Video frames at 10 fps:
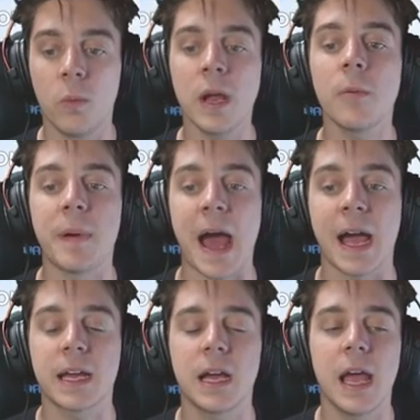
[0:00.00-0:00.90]
We are
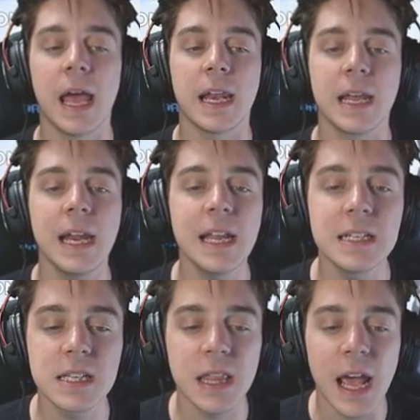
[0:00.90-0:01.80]
back and it
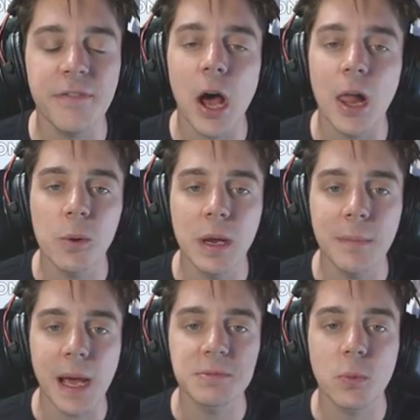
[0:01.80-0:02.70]
is, they have the Halloween
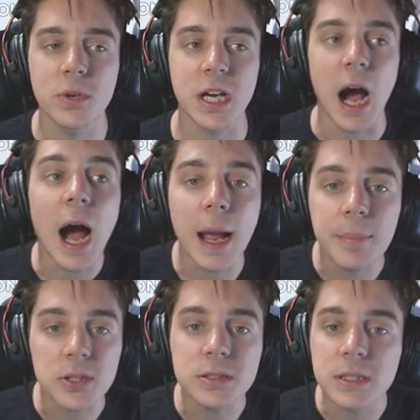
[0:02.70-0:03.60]
maps, which I
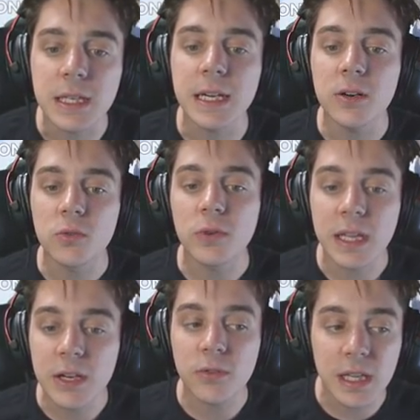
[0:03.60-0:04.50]
personally
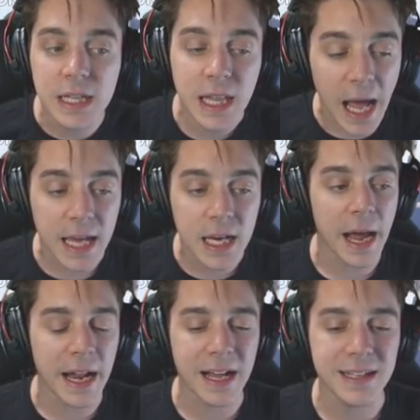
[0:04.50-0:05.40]
really, really like.
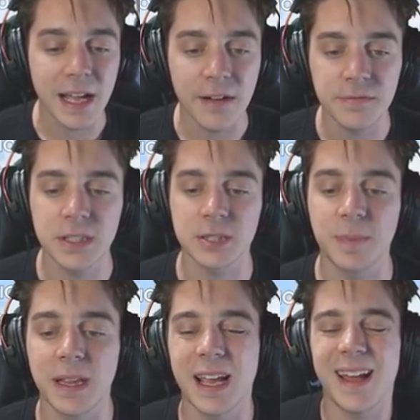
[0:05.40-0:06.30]
And I, I've just
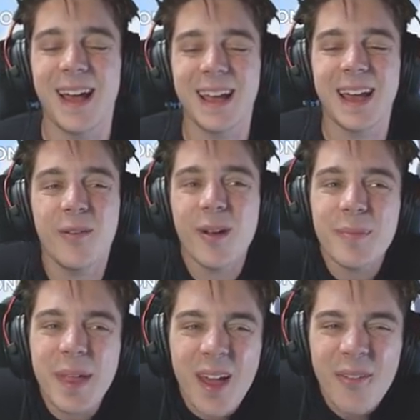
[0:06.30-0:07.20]
been like, ah, I kind of want
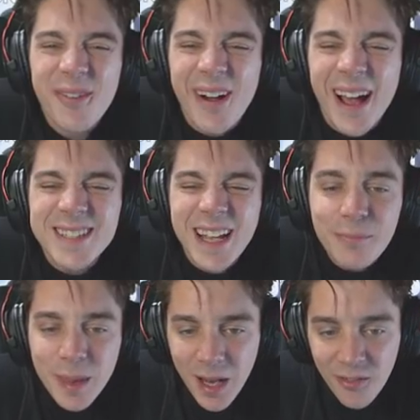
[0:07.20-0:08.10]
to play Overwatch. I
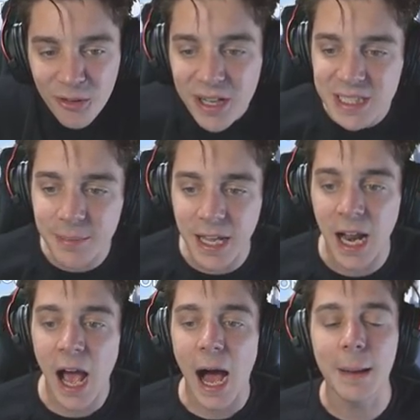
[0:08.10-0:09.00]
haven't played Overwatch in a bit.
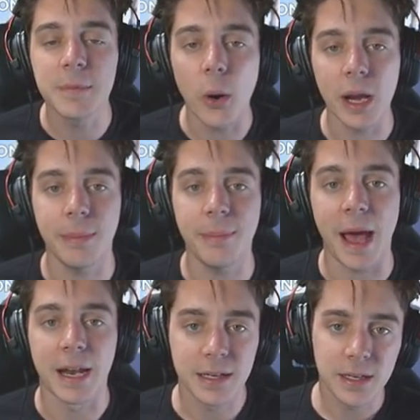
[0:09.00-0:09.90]
I'm going to be
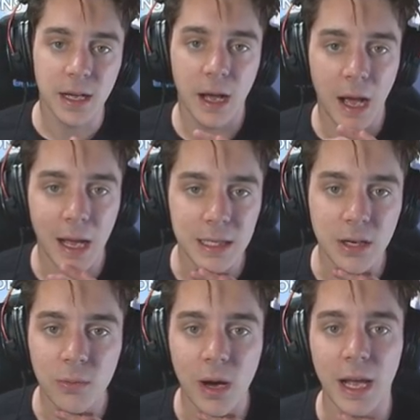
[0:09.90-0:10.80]
bad. I
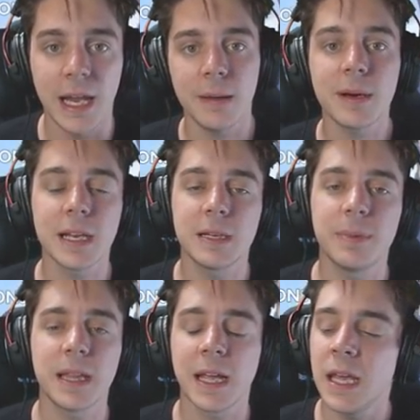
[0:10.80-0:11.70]
don't want anybody to
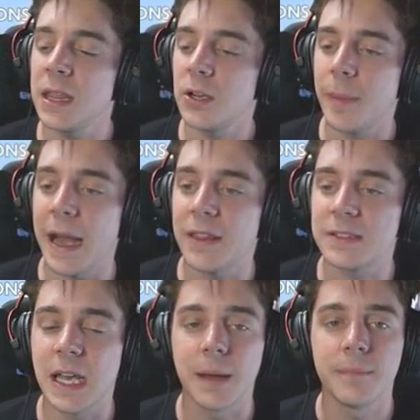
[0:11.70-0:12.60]
be like, Ethan, you're bad at
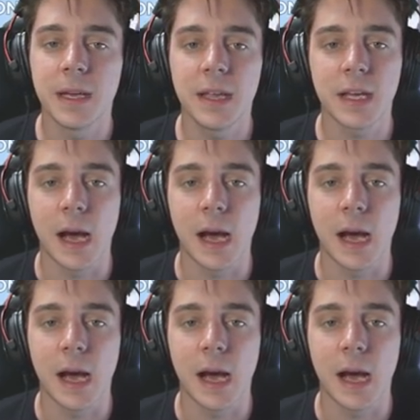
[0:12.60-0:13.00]
this game in the